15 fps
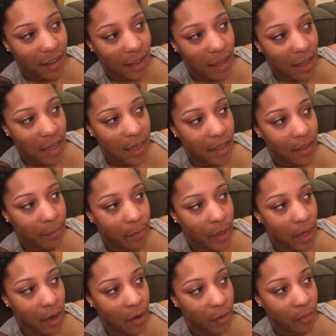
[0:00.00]
He should be
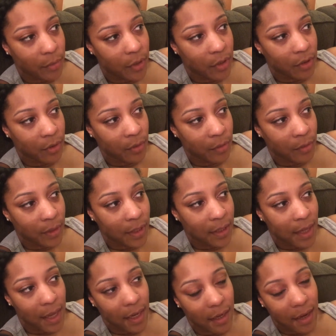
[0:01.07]
home soon. It's
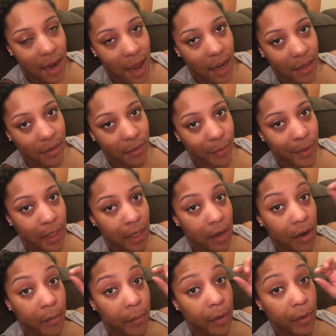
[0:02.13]
like 9.20
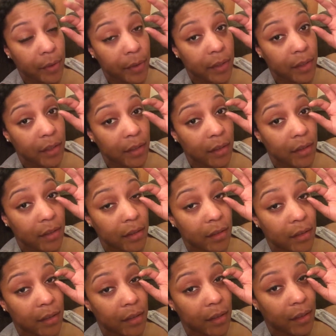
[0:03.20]
almost.
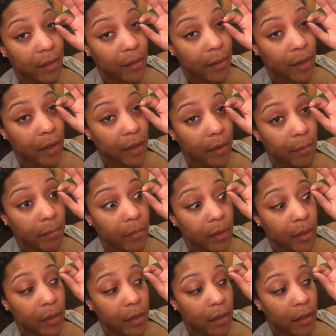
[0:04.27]
So um,
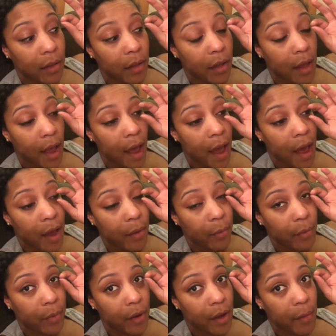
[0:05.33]
I
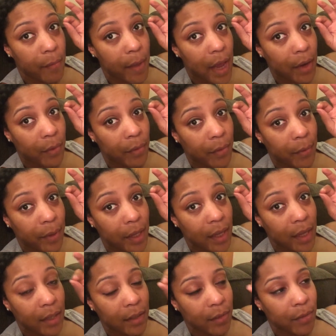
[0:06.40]
will come back on when he
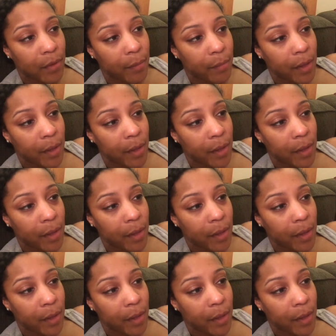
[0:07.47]
gets on.